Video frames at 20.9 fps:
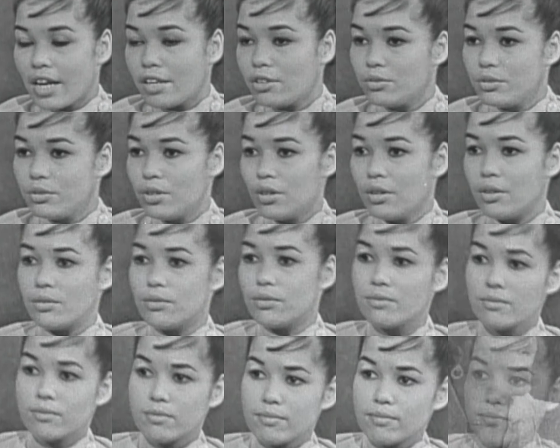I don't know.
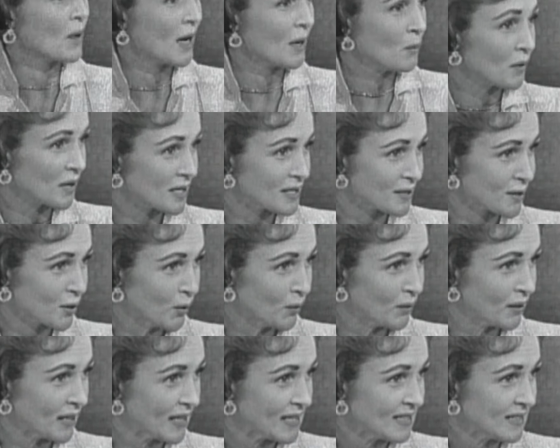Number one, what is a
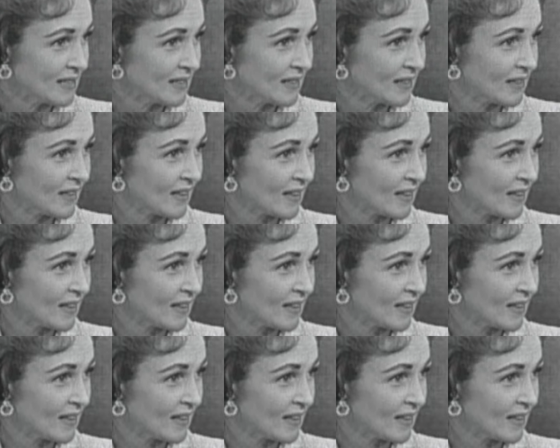collet?